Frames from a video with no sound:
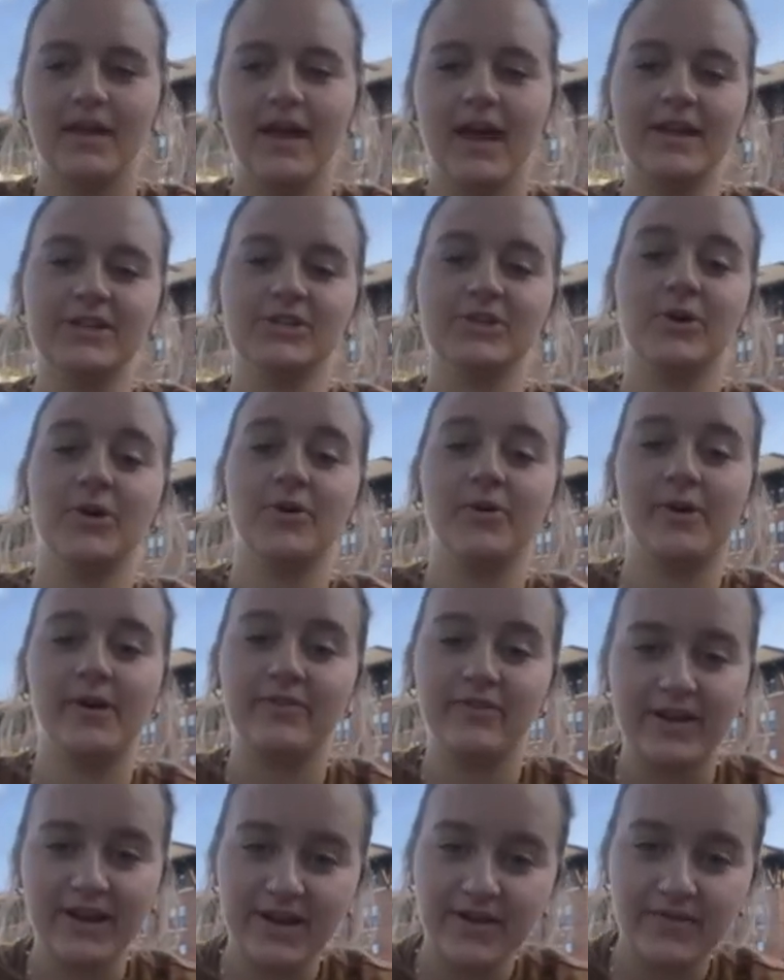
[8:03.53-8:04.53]
And so if
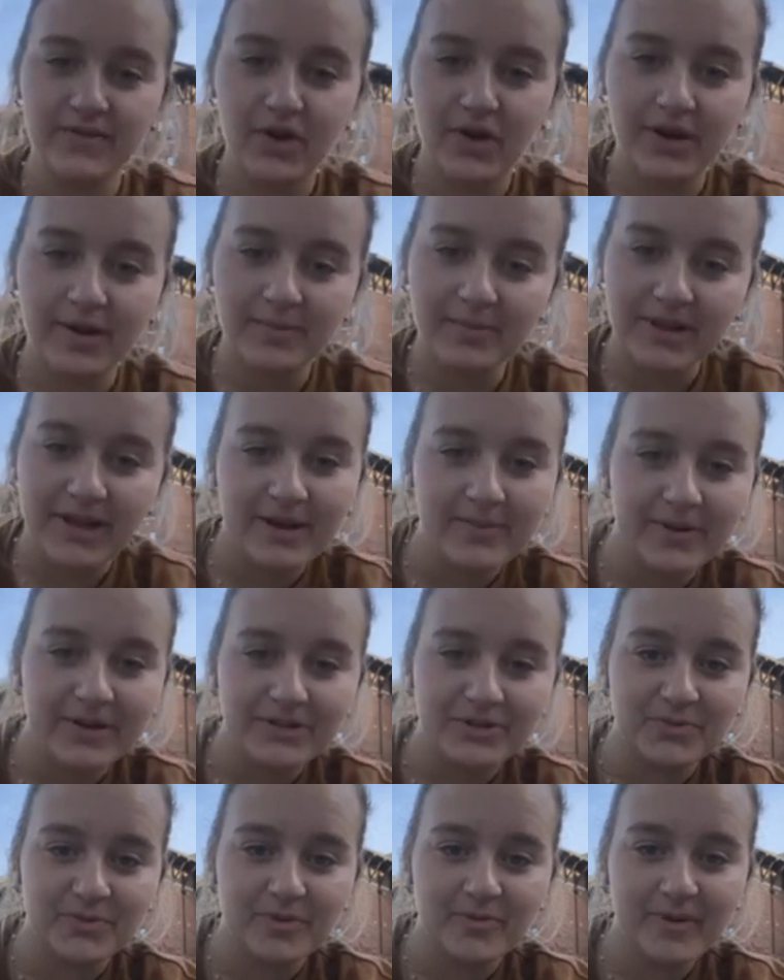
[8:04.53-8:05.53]
any of y'all complain
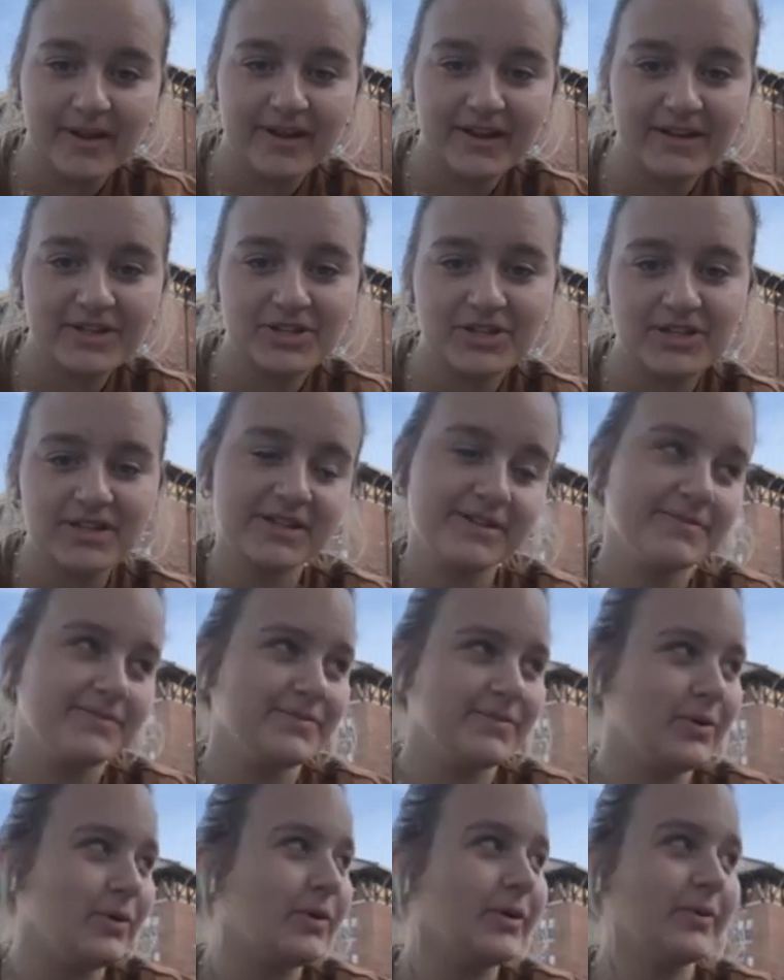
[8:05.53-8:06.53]
about your roommate next year
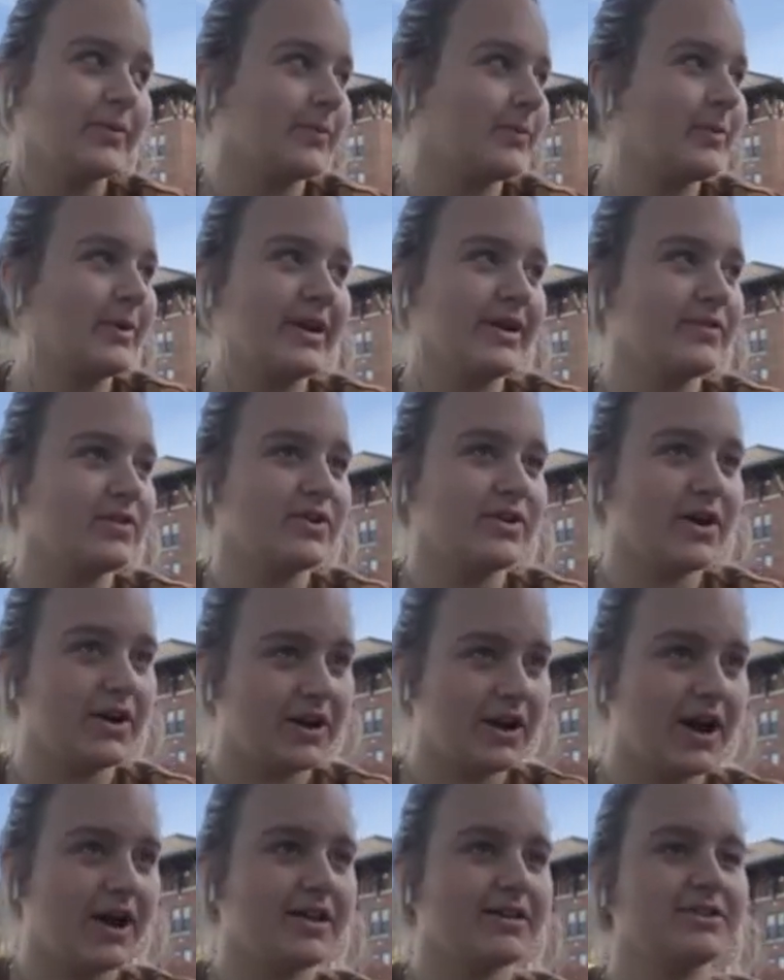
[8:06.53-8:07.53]
or whenever you go to
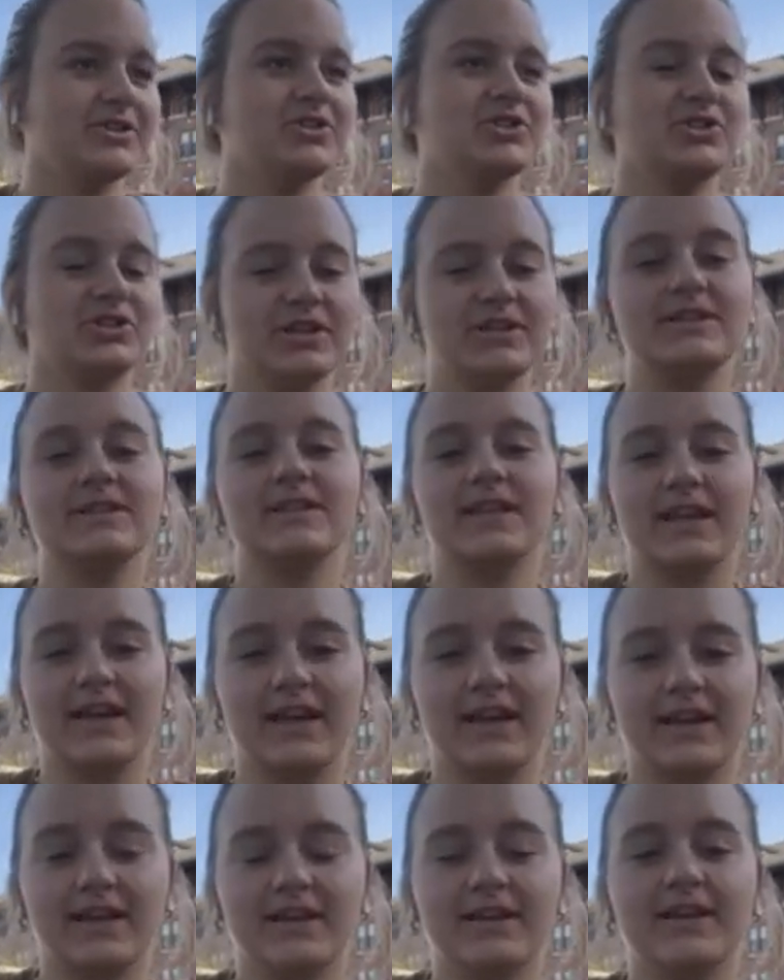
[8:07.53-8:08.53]
college, just think
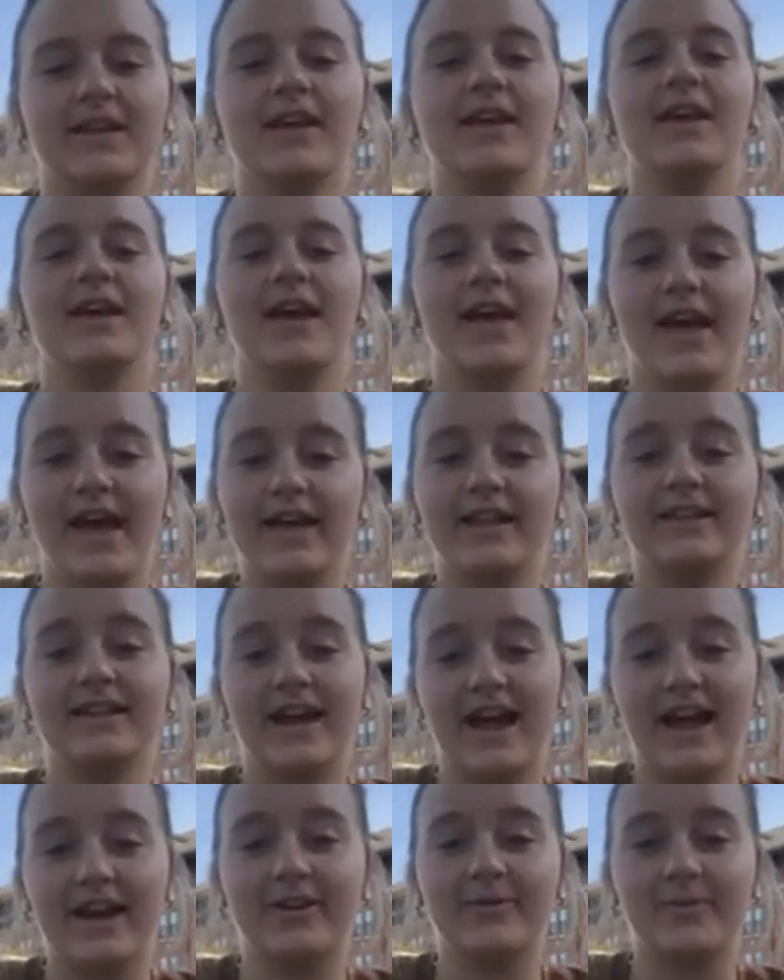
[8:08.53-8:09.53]
Ellen
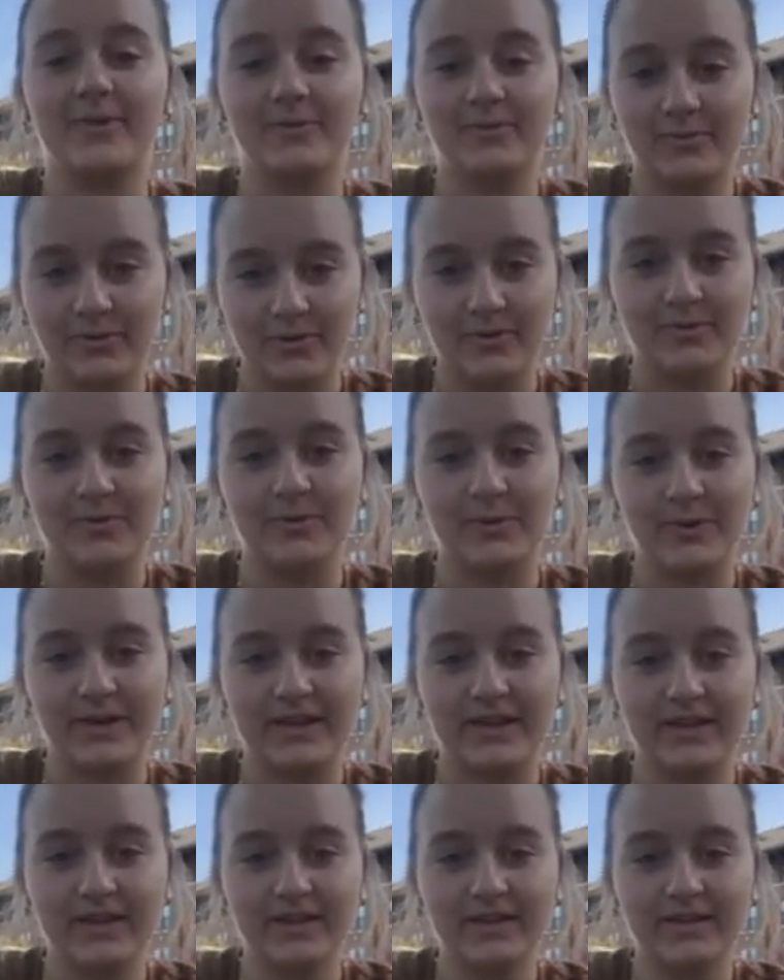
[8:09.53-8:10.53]
Ackerman roomed with
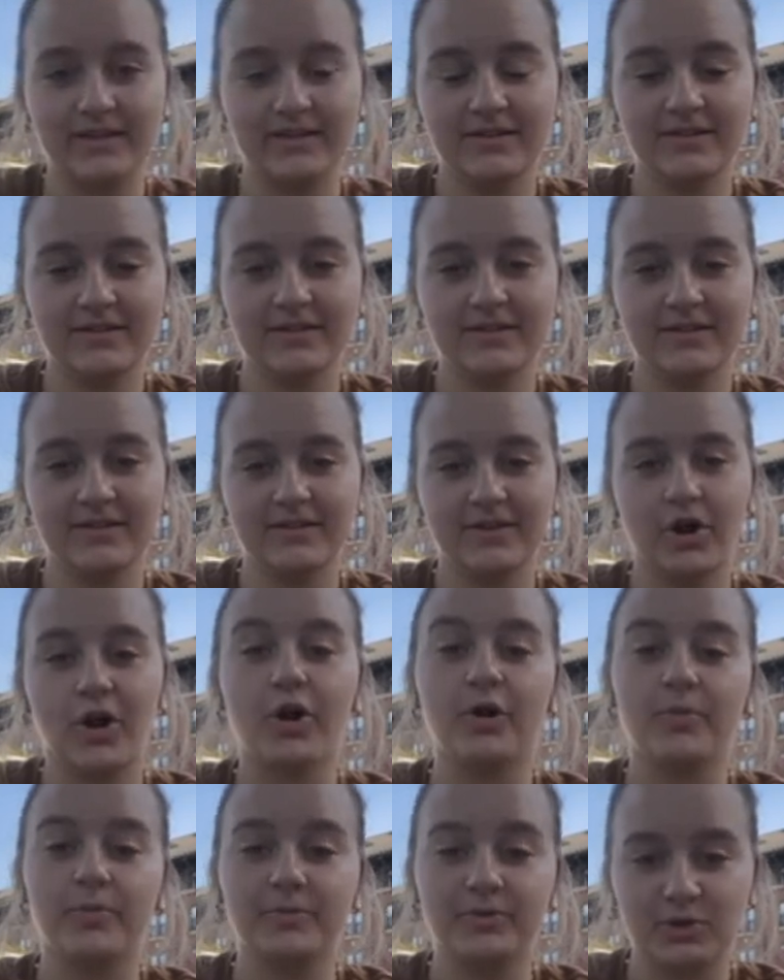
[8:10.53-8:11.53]

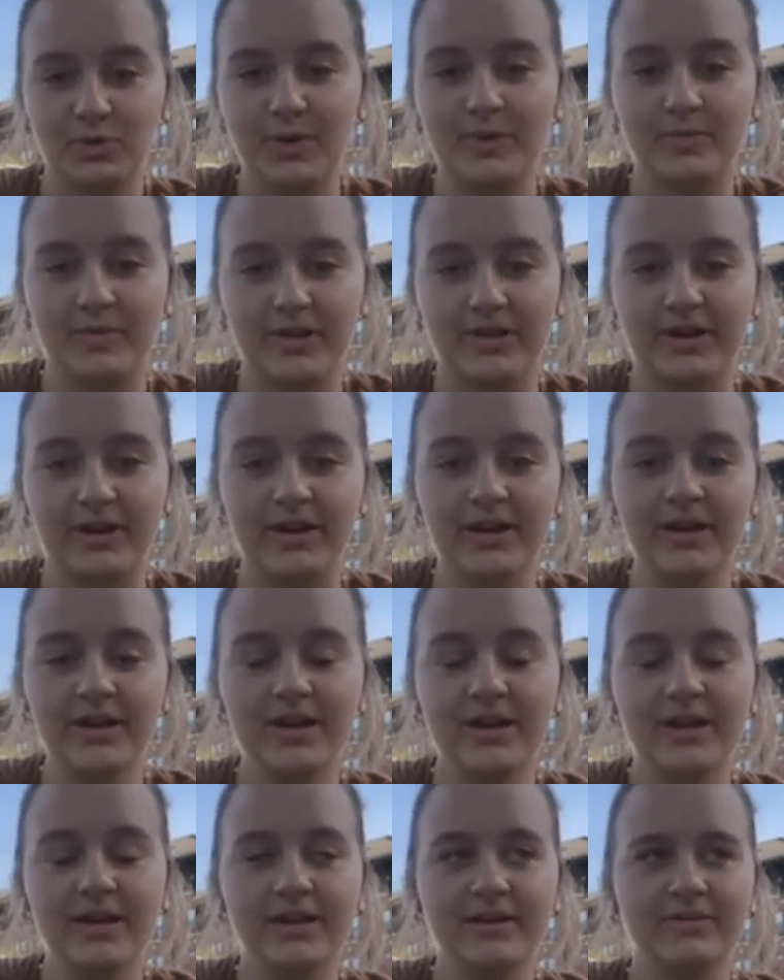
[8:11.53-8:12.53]
her twin brother.
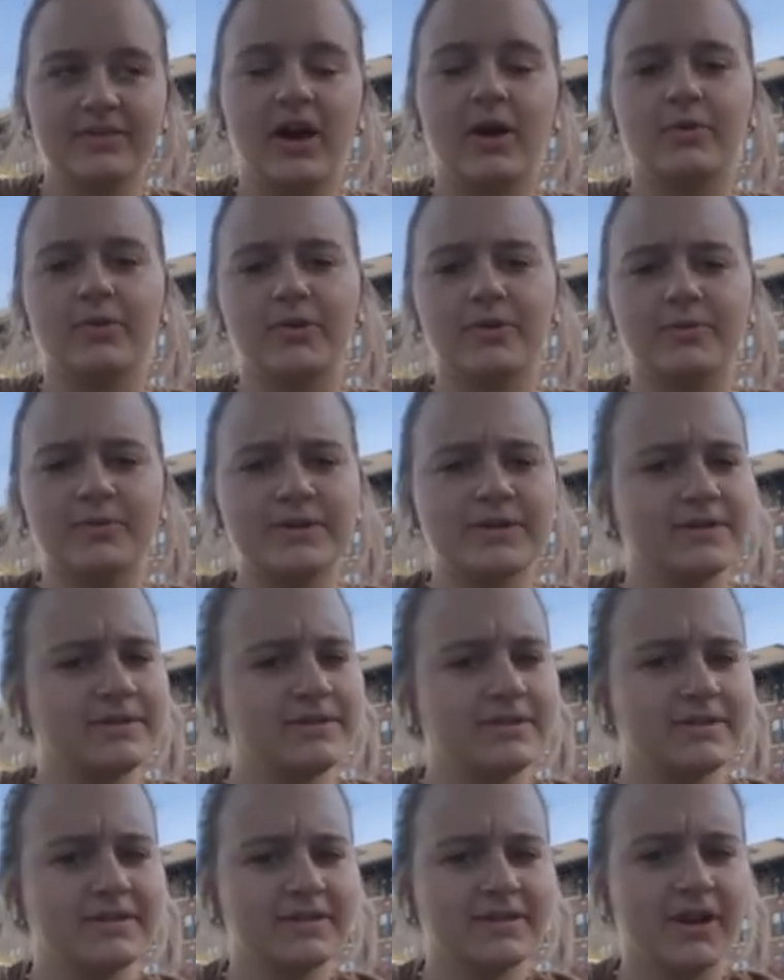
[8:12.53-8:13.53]
Not roomed.
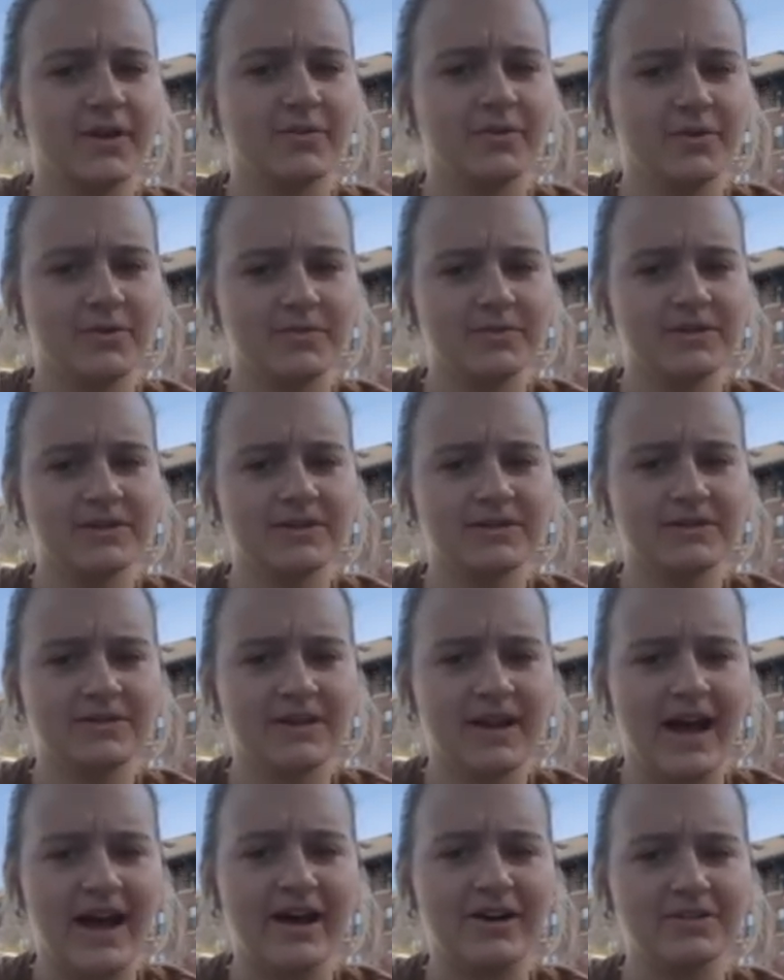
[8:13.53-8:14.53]

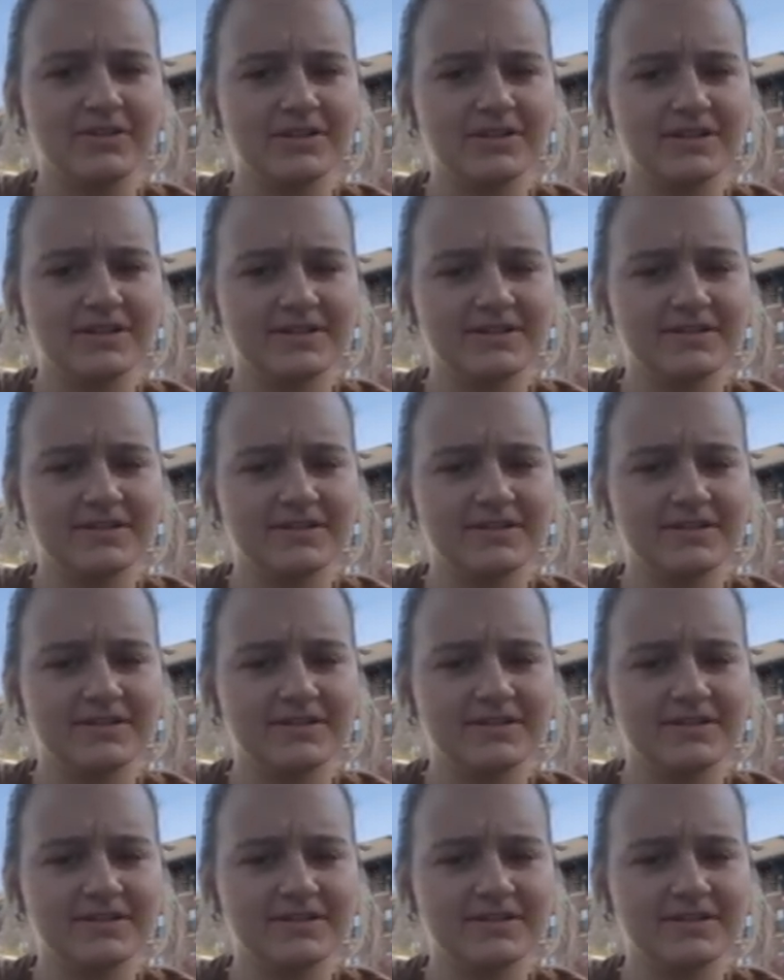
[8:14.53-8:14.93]
Housed.